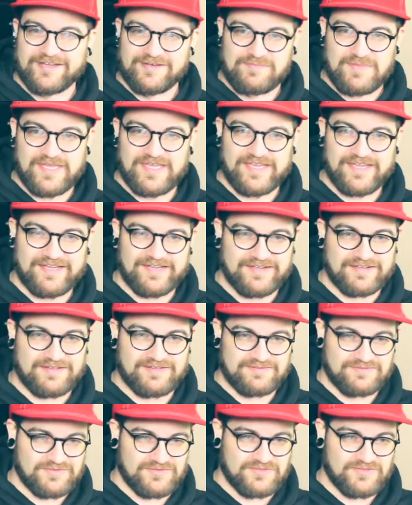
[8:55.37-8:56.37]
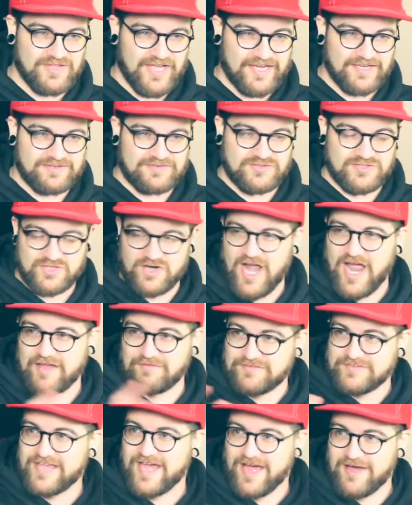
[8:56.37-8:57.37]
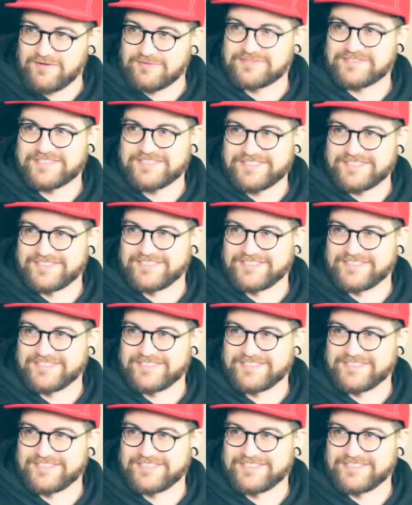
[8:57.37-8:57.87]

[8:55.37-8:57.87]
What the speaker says: me like drive sounds.